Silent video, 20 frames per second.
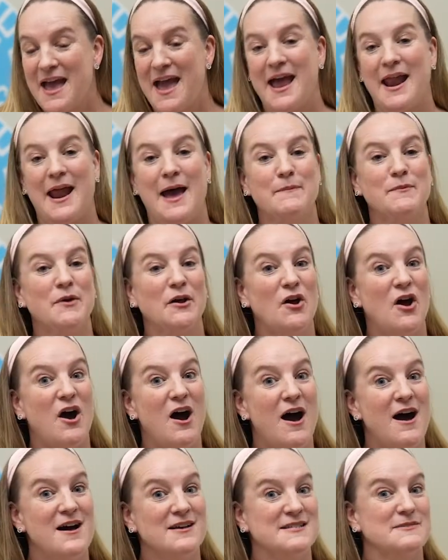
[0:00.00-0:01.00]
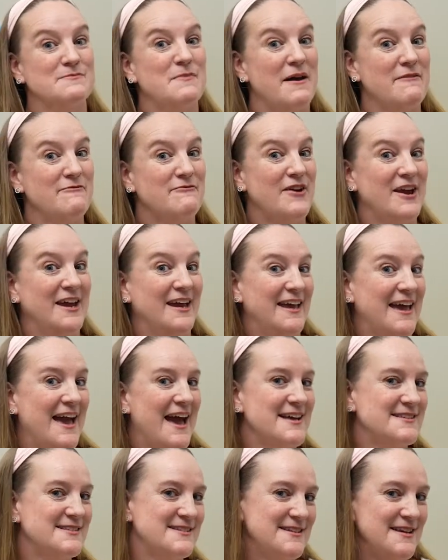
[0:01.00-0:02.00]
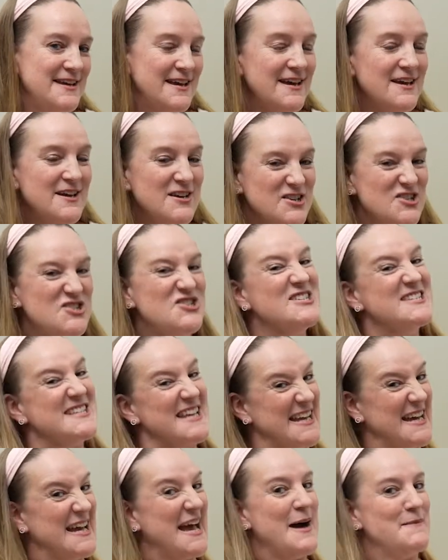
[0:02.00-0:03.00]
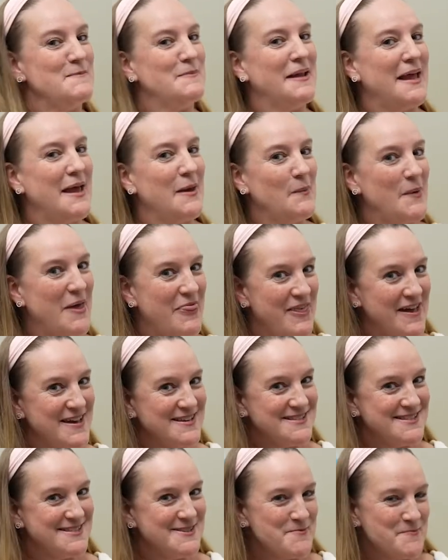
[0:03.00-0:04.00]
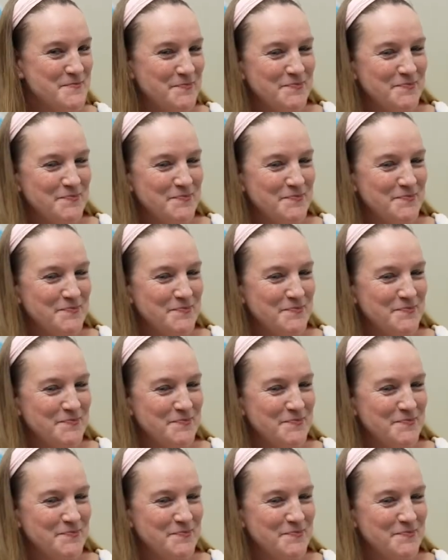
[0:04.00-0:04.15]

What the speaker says: and I'm going to ask my friend Cassidy. She's going to come play with us.